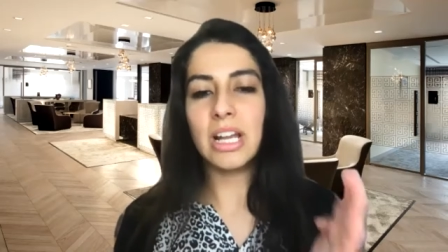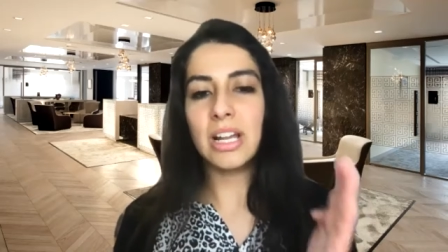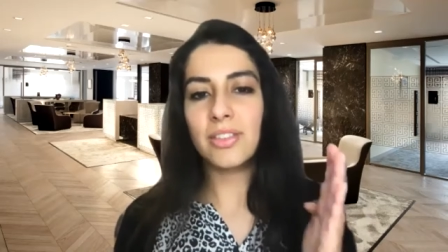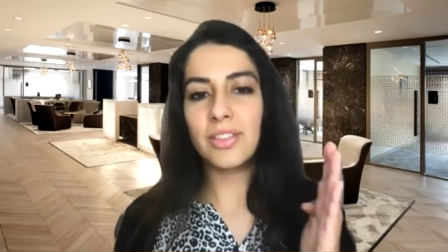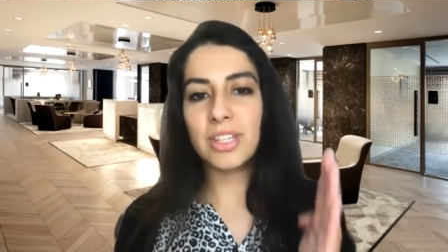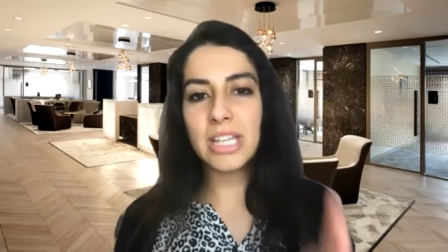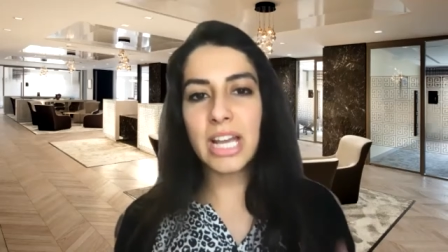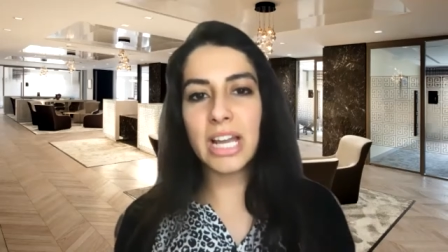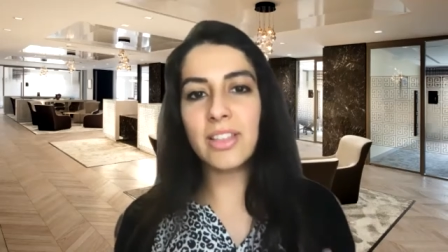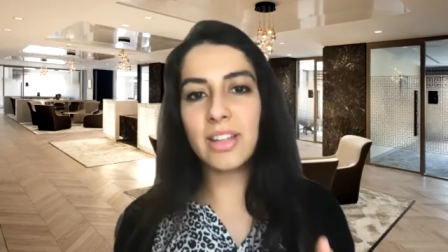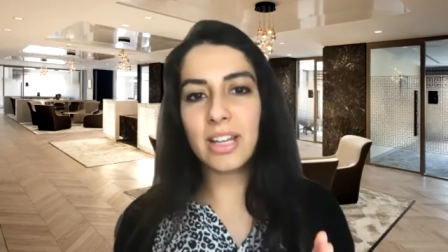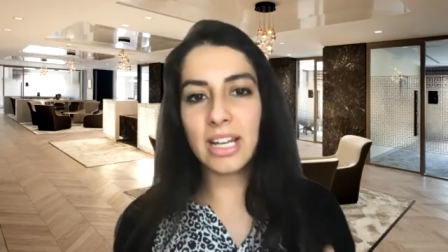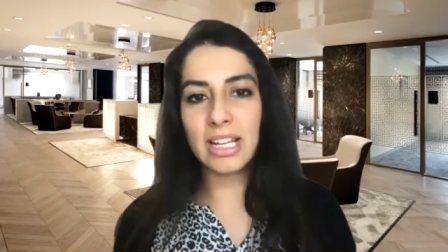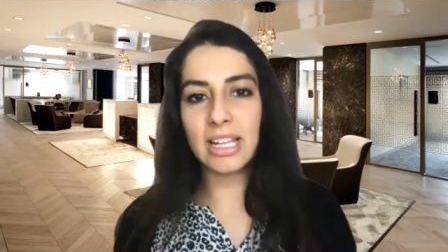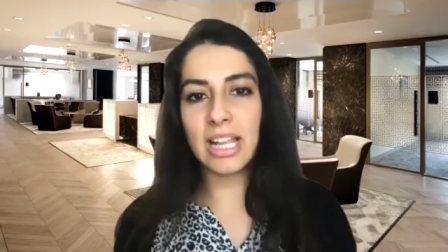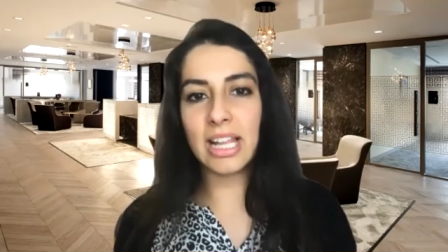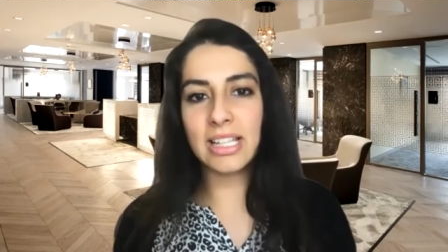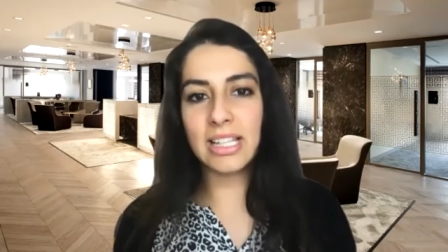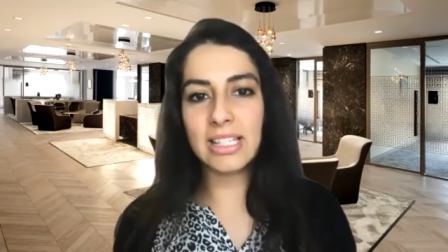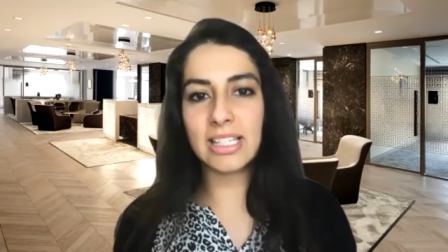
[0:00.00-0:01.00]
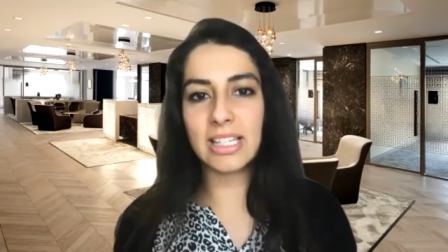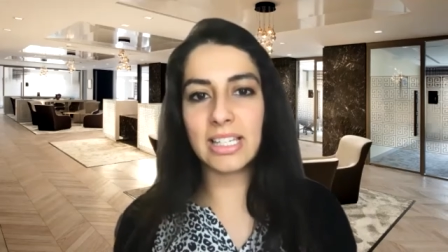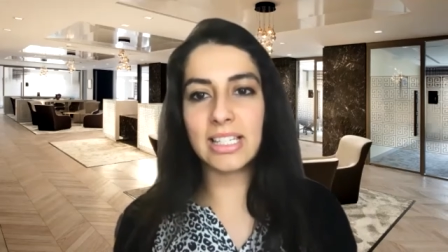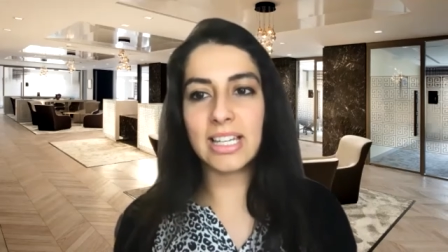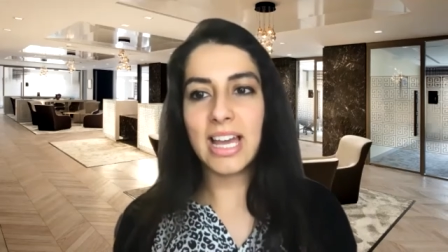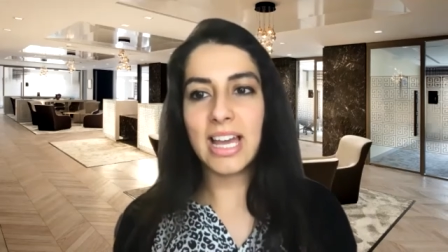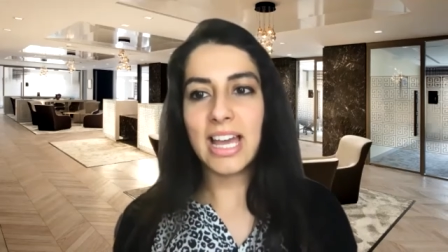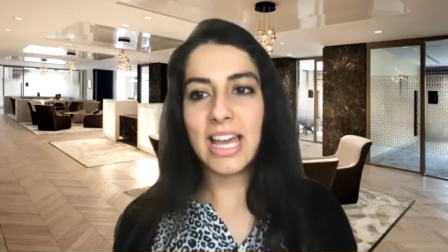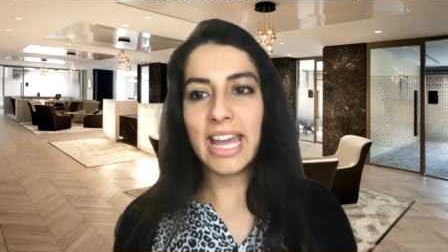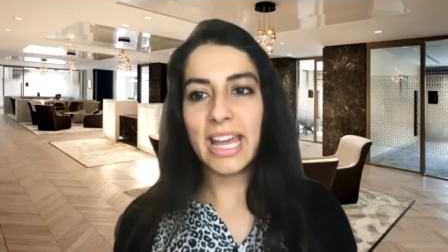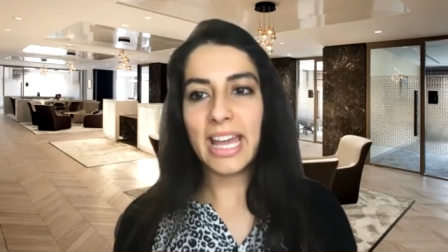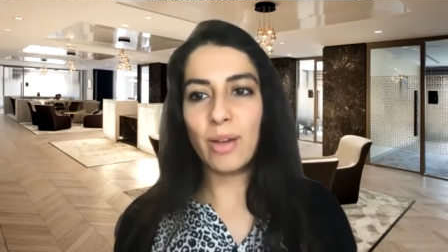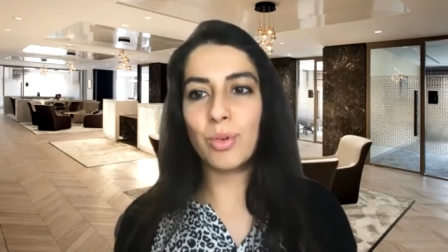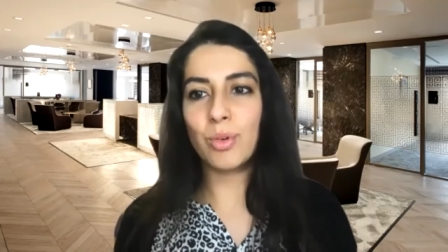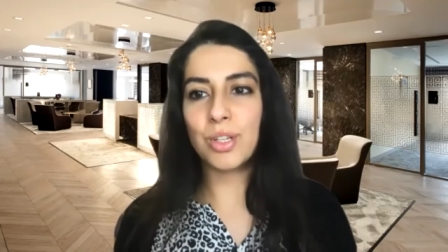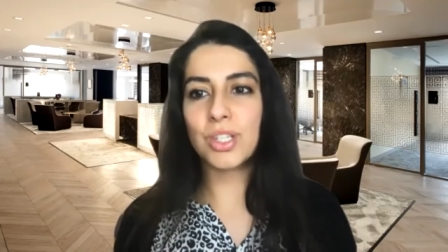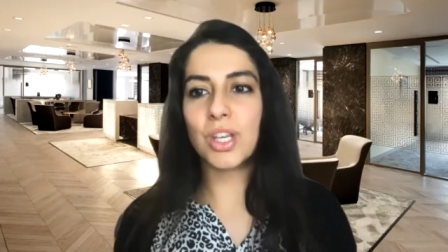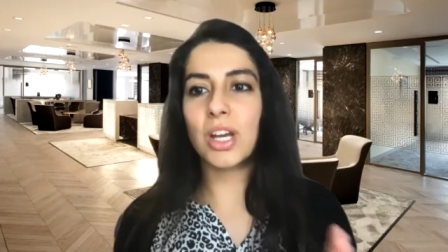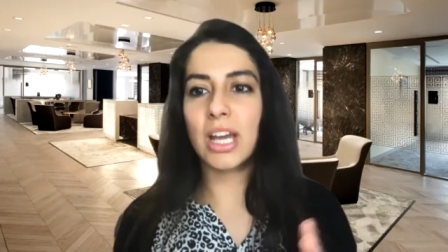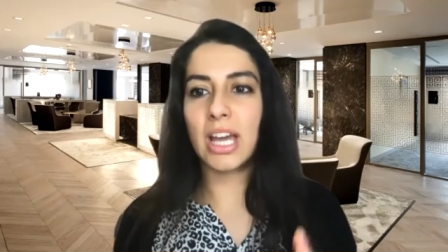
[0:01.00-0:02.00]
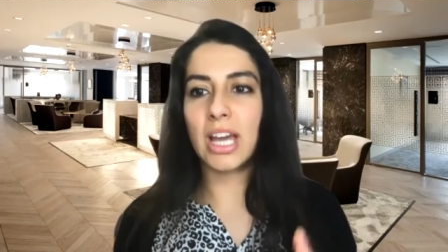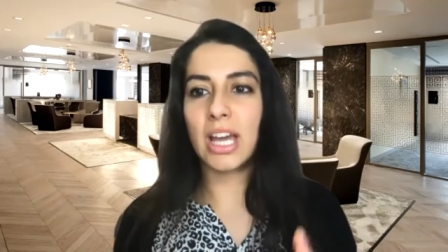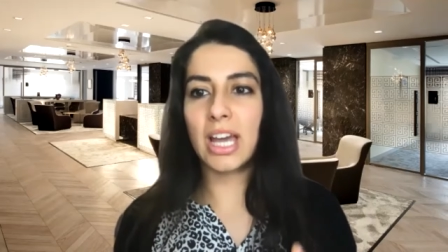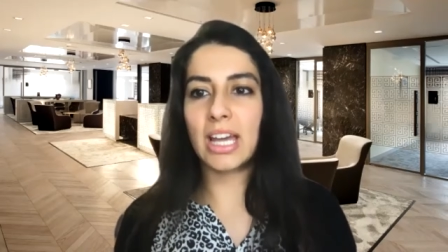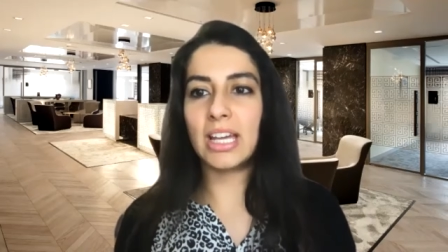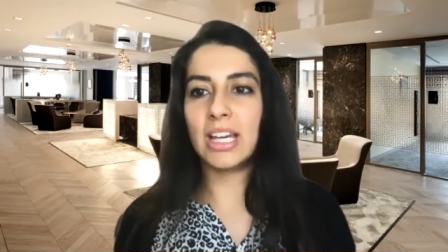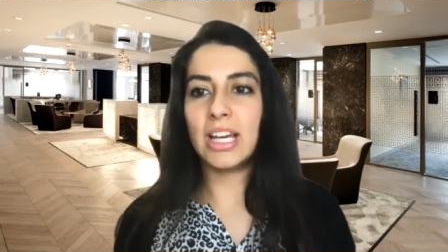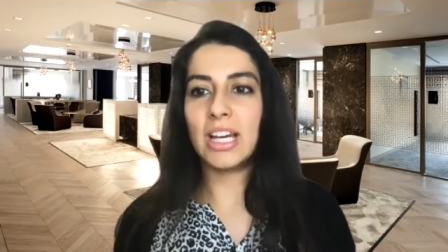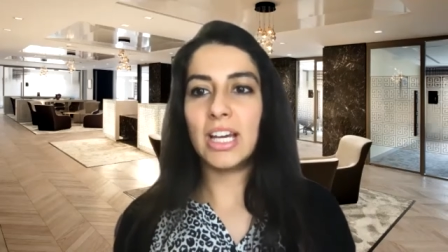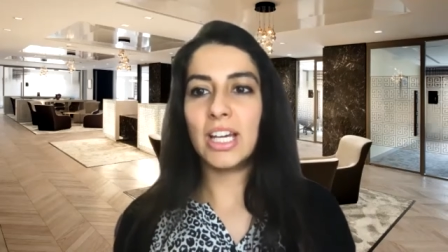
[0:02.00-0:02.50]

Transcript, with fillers: The day that I landed, it was okay,